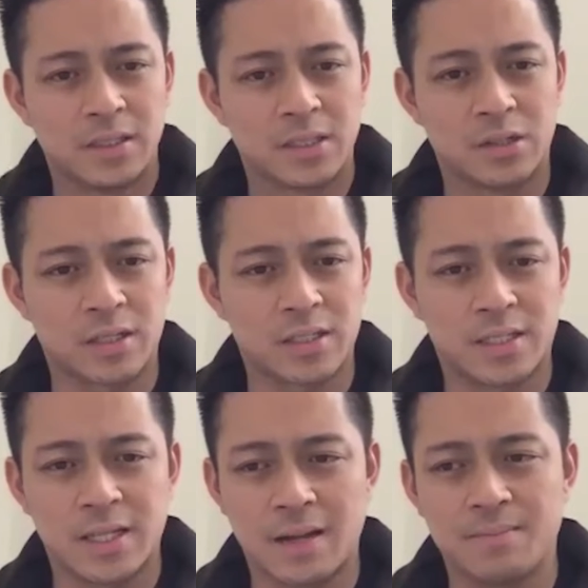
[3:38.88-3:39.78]
so
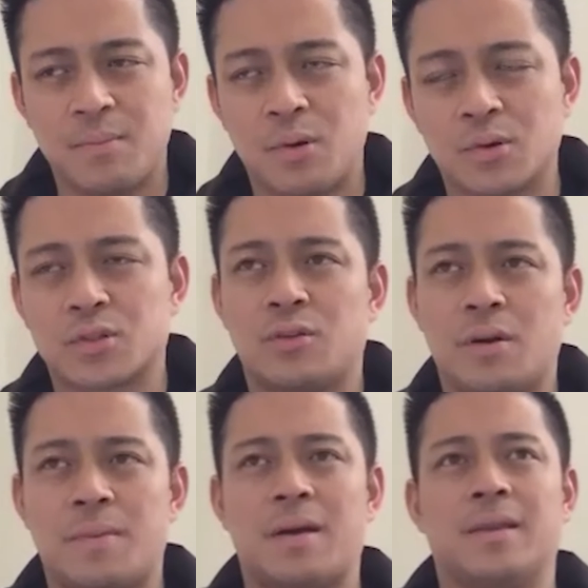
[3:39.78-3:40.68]
it's not more so
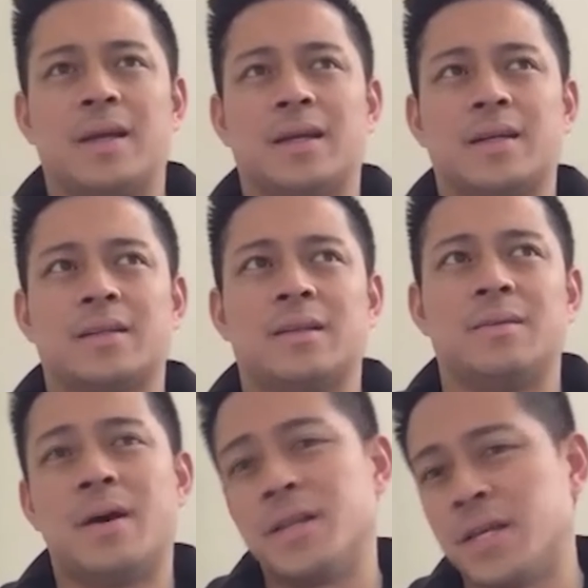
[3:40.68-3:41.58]
about like
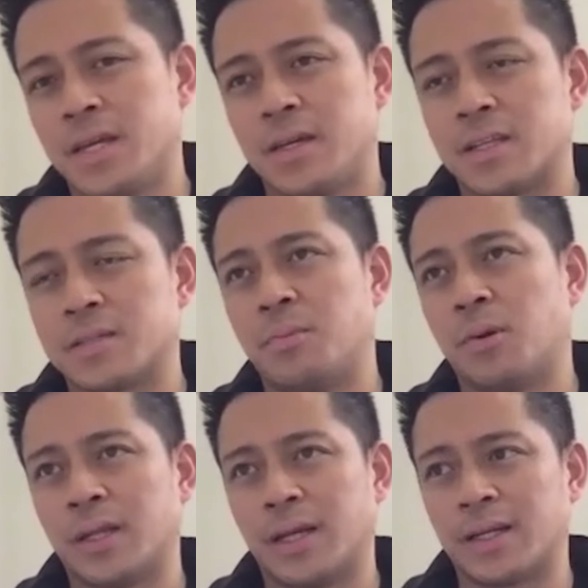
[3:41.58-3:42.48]
the money it's
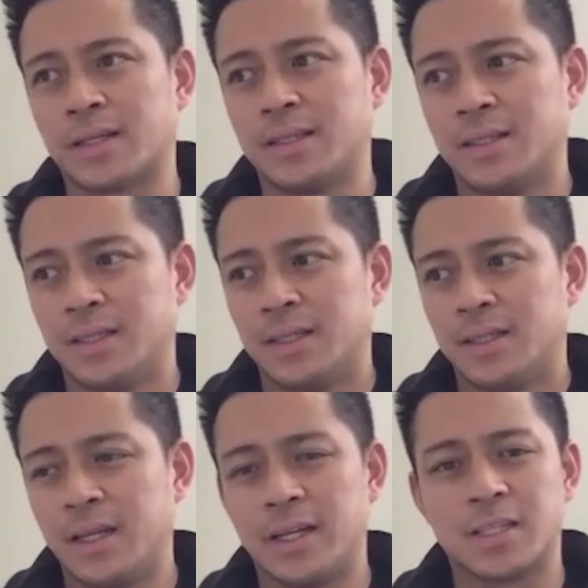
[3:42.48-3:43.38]
more like
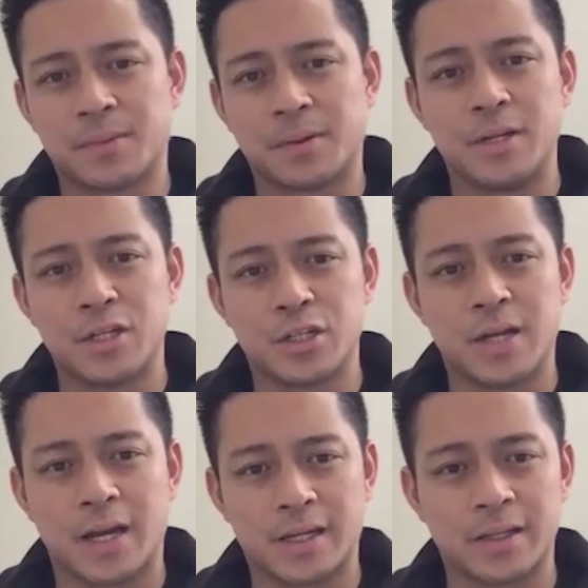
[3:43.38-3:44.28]
the
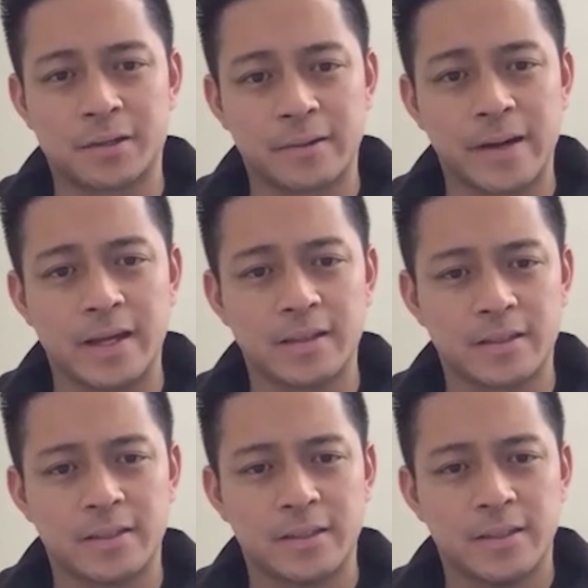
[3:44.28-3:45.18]
inspiration i can
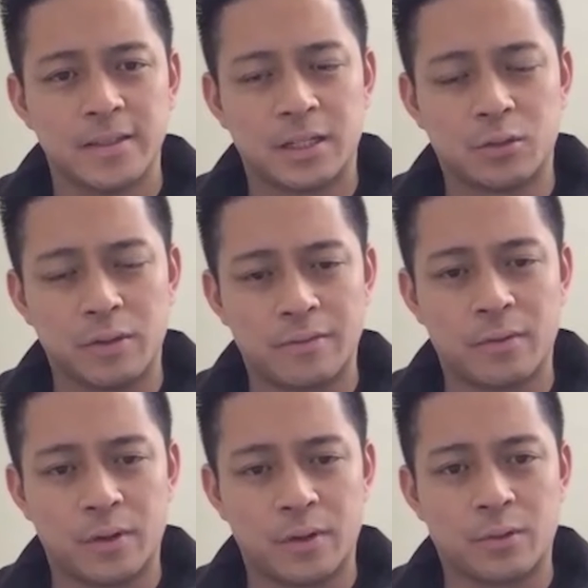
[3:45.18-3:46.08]
create to
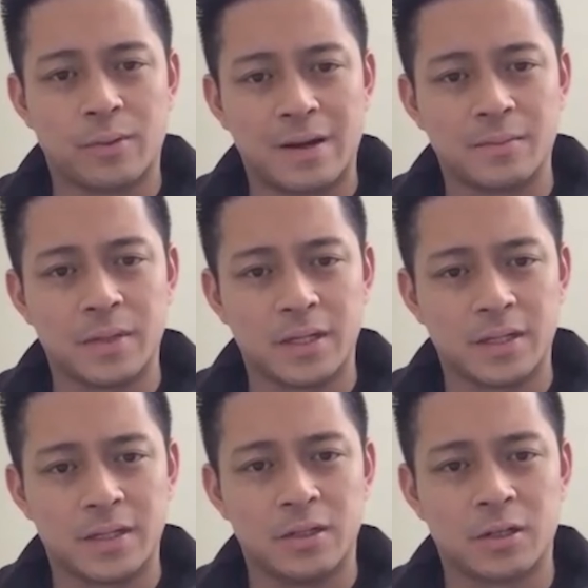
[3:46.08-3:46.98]
everyone around
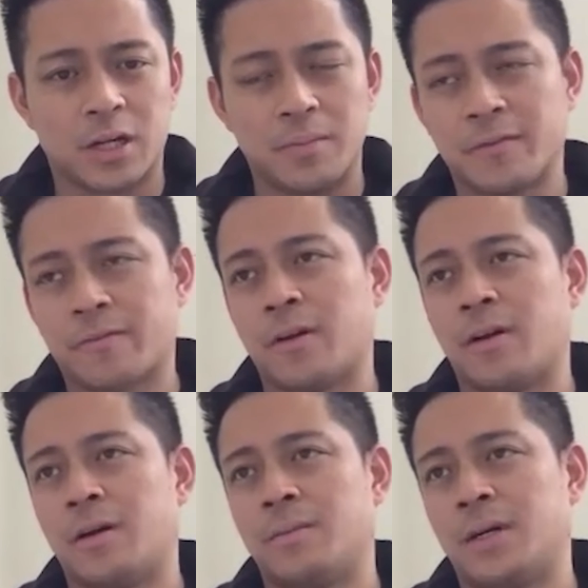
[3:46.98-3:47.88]
me. You know, coming
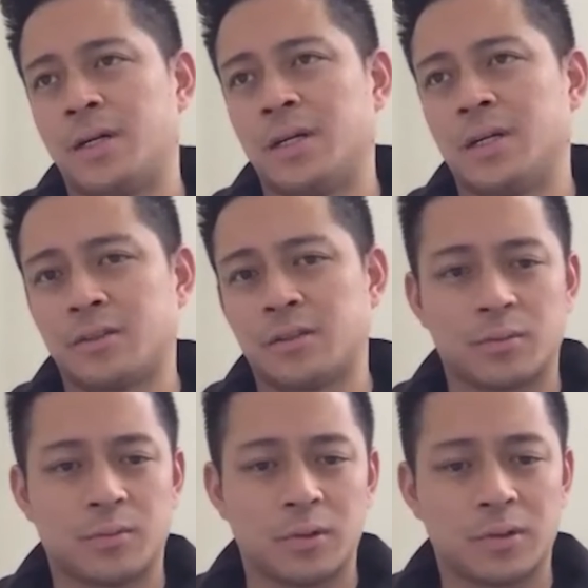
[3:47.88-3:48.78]
from a
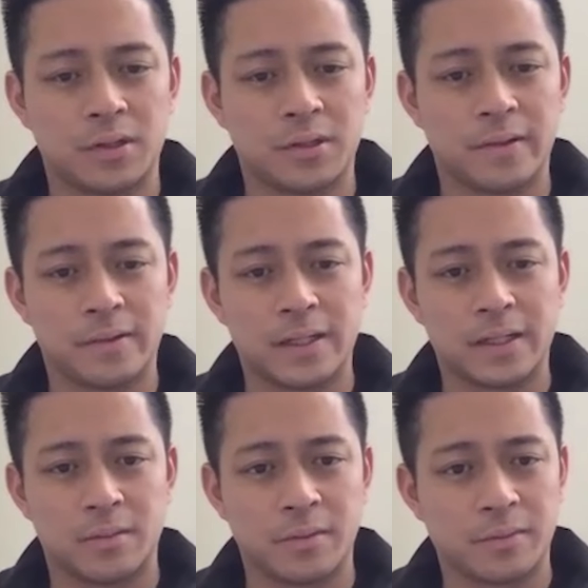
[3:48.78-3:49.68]
third world country,
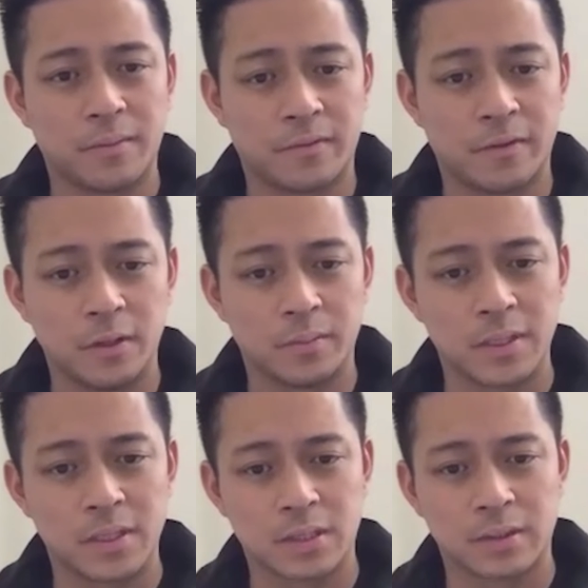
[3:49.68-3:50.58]
right? Coming from the
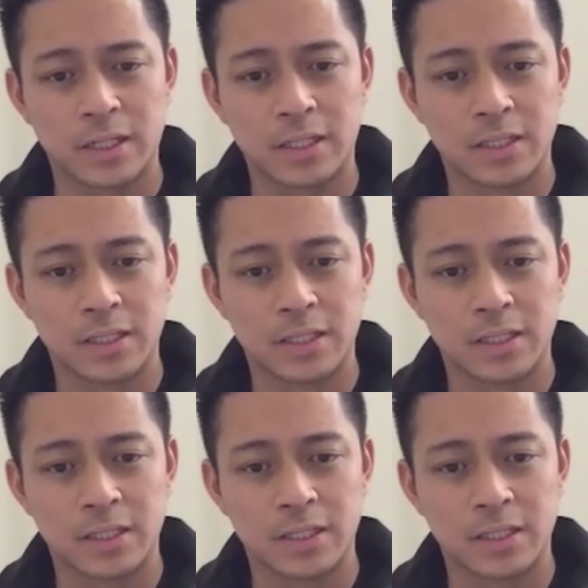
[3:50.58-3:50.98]
Philippines, right?